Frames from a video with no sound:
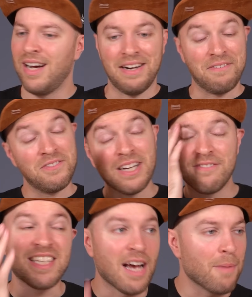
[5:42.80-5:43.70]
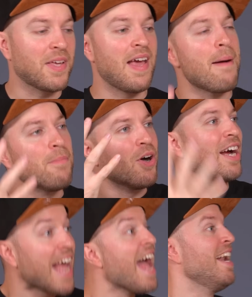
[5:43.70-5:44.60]
I've not even set up the camera
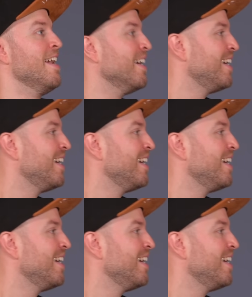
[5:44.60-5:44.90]
again.